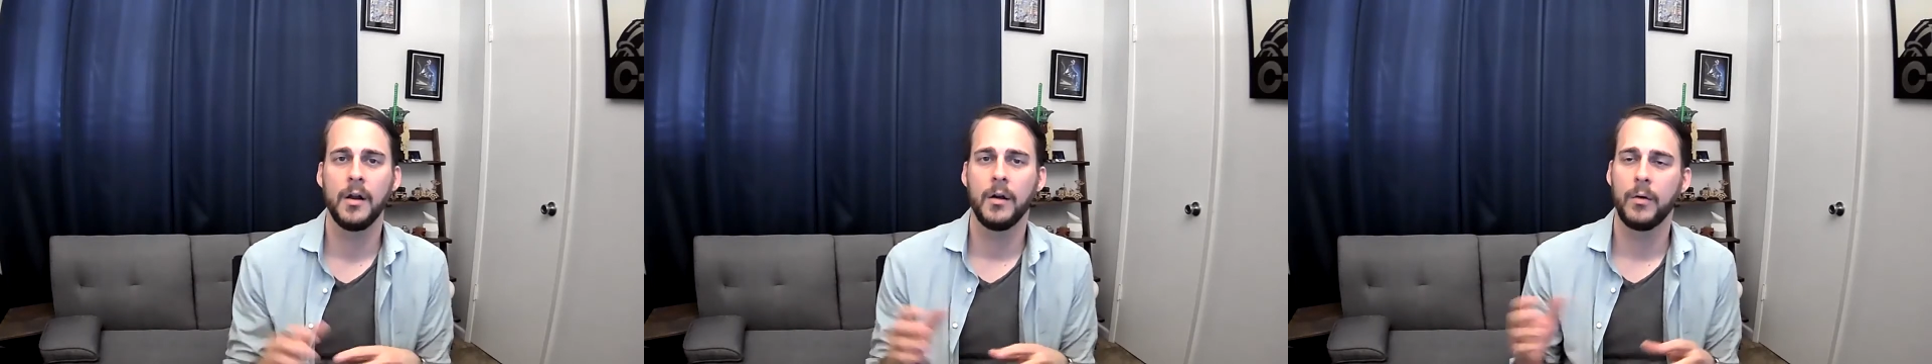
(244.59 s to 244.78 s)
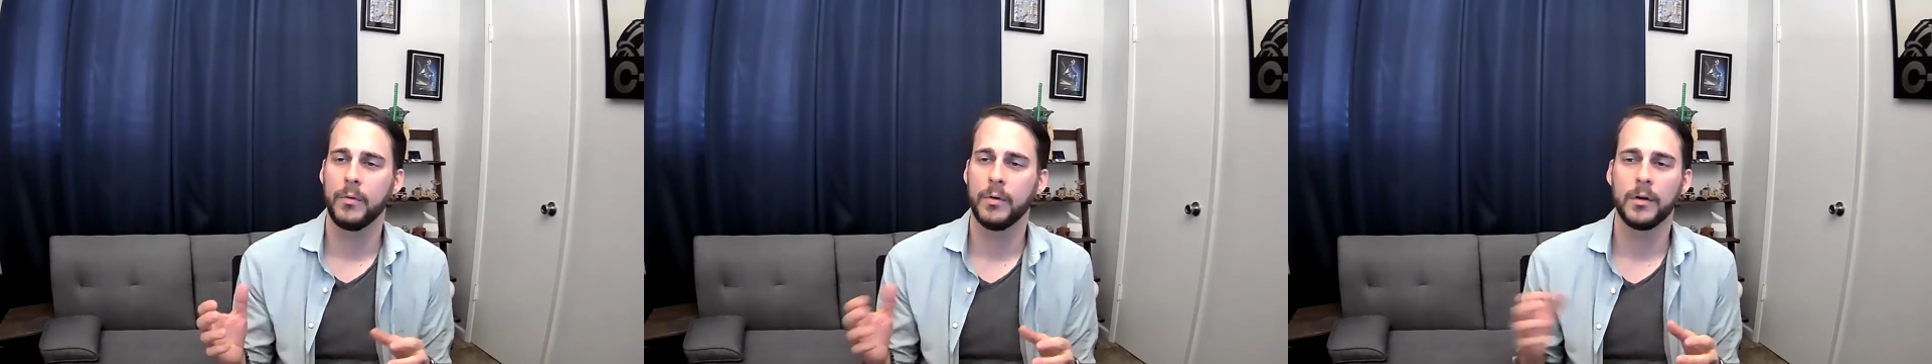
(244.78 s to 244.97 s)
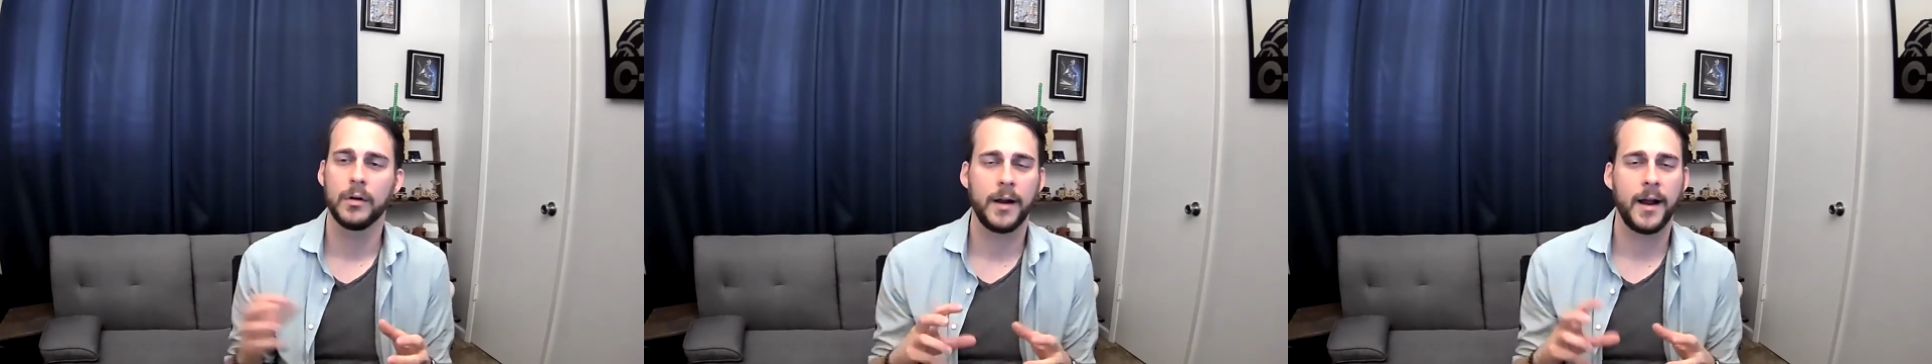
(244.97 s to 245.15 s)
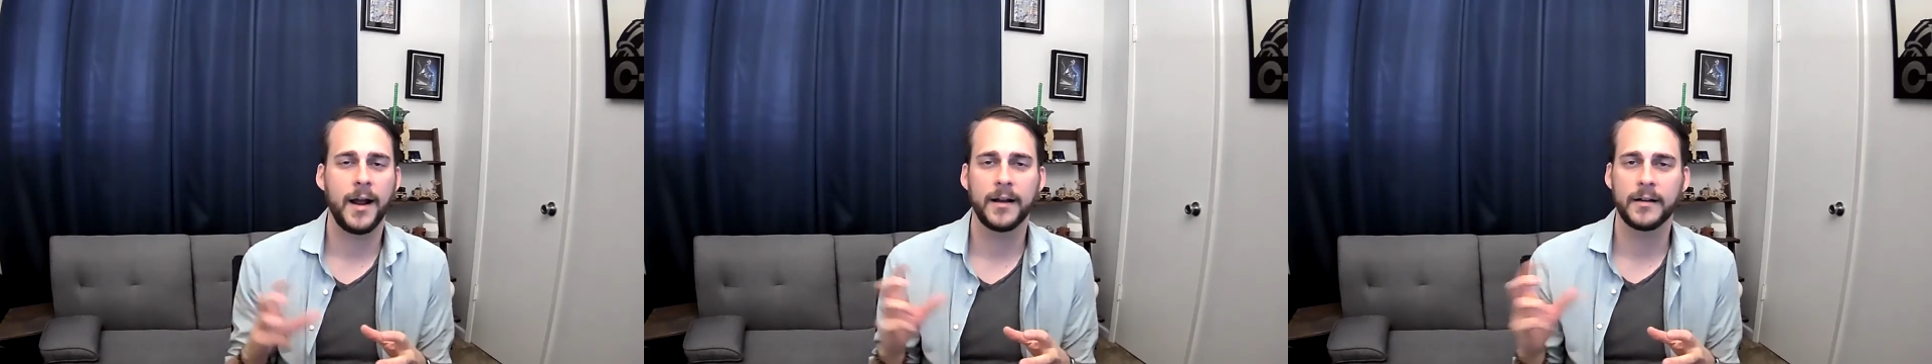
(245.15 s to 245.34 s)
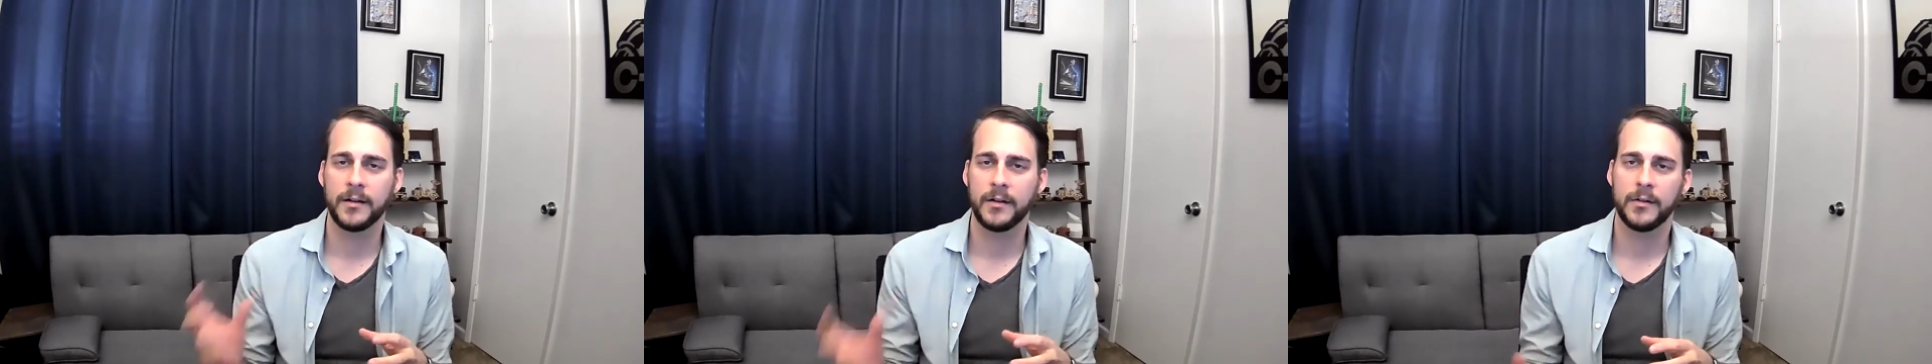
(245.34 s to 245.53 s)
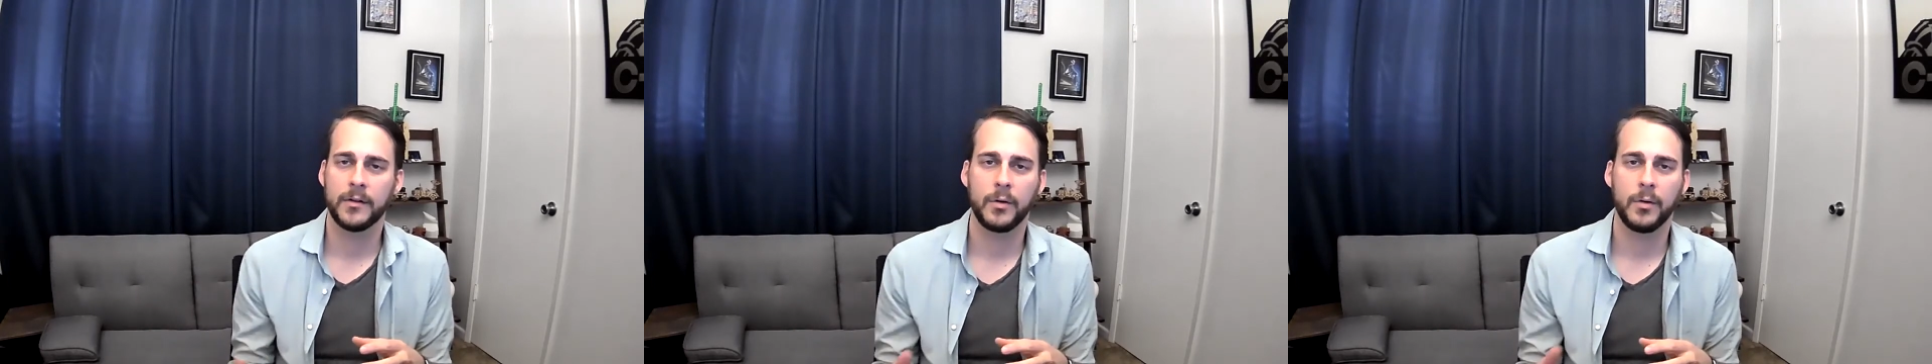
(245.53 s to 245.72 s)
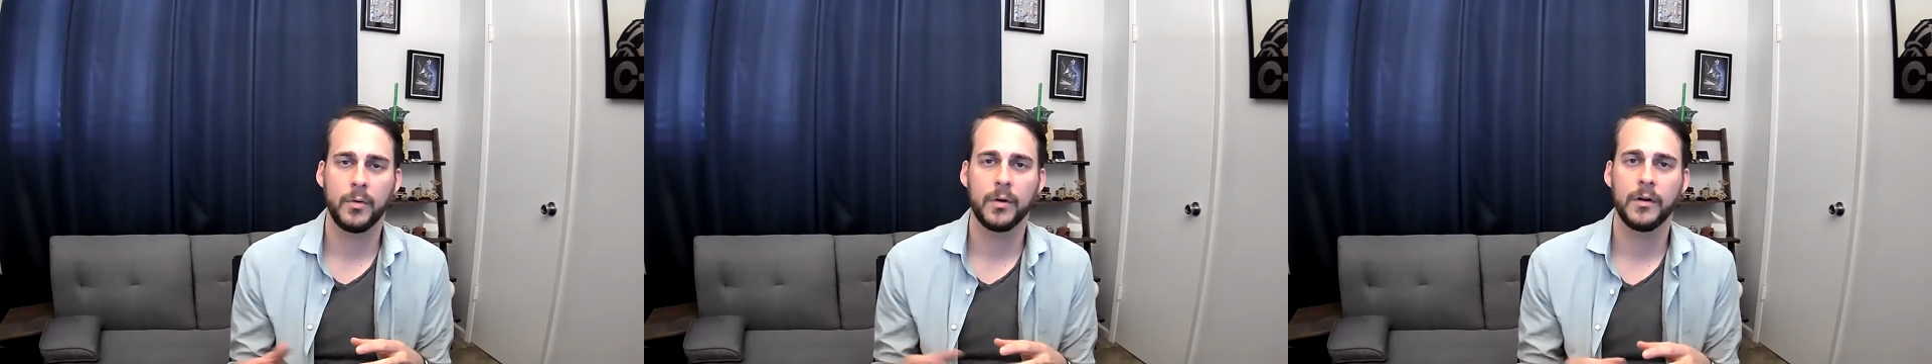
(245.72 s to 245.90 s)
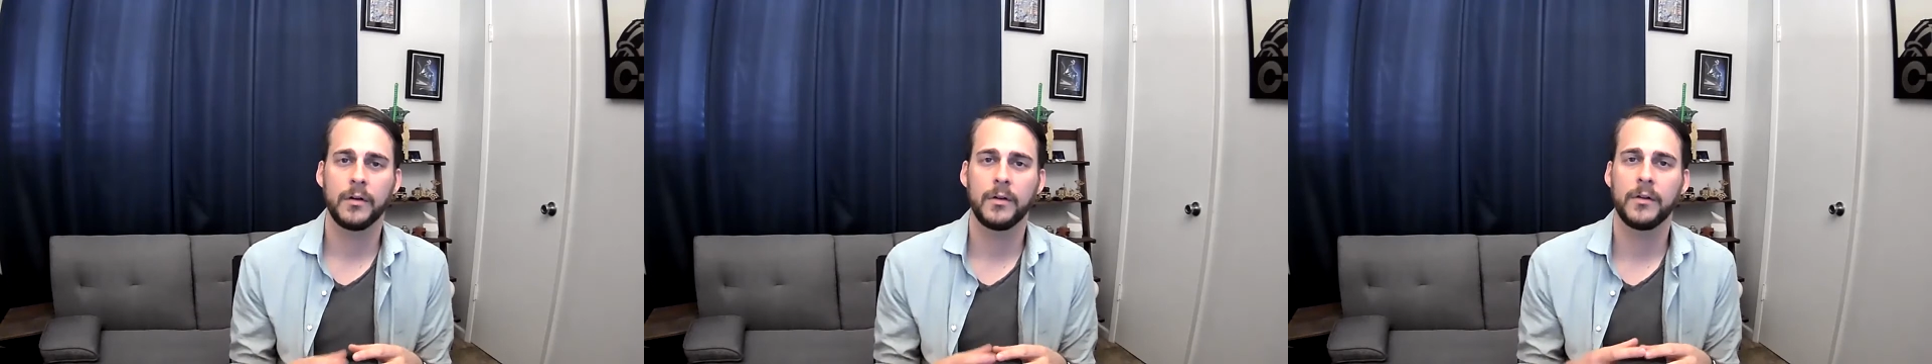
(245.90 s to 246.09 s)
or access a
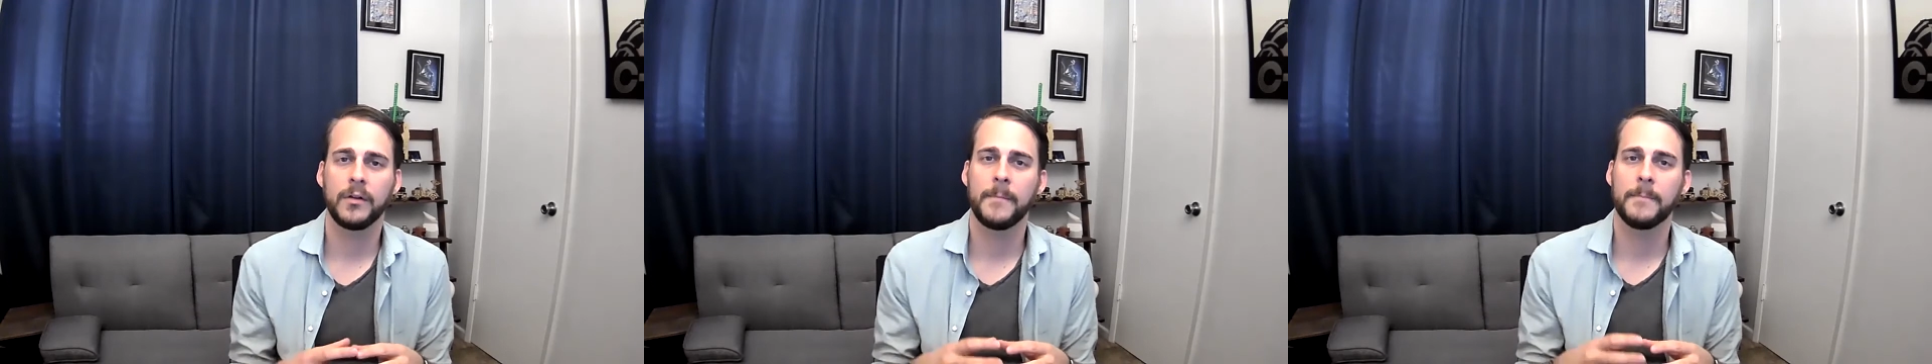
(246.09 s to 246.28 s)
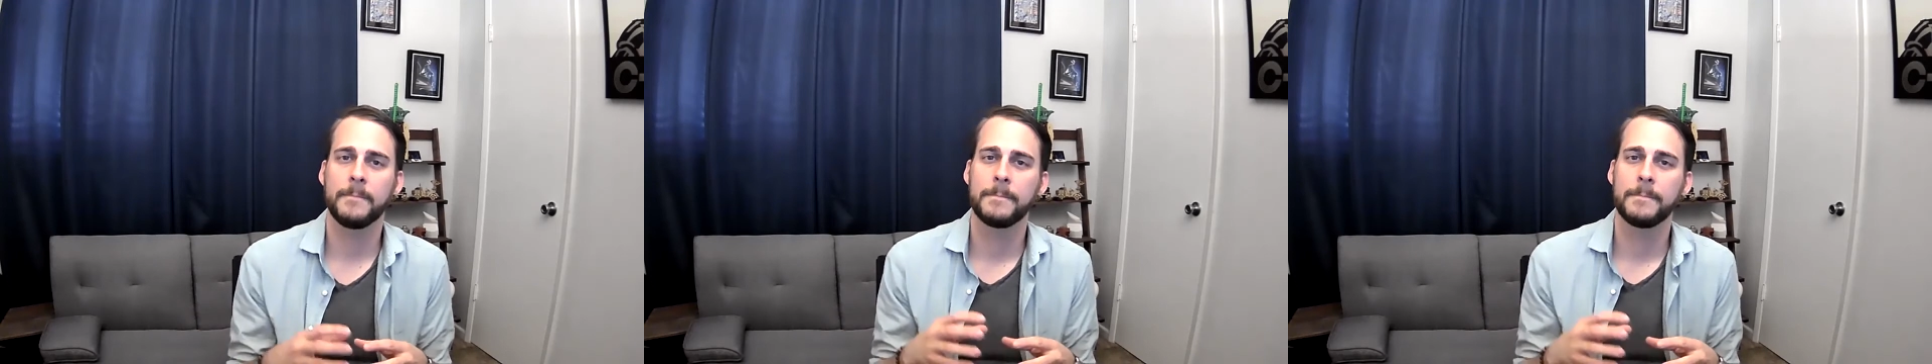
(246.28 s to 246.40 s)
course.